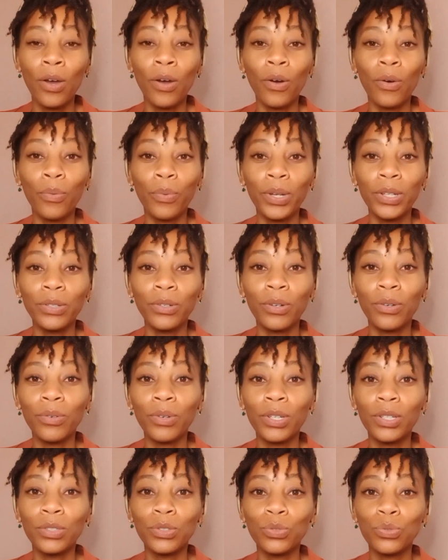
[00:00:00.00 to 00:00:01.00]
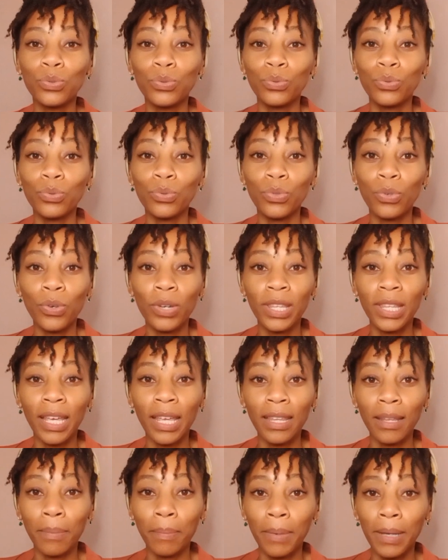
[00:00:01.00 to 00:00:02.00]
or when you're going to wrong the
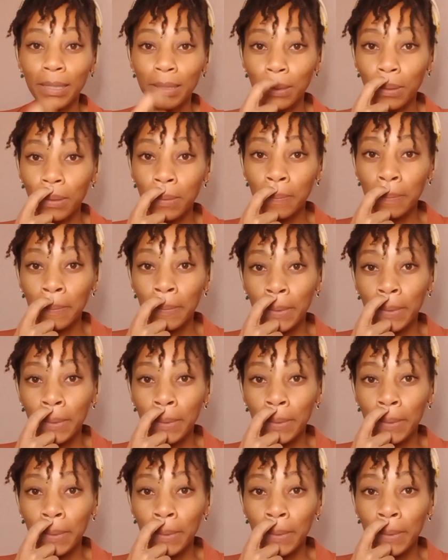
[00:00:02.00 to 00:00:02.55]
other person.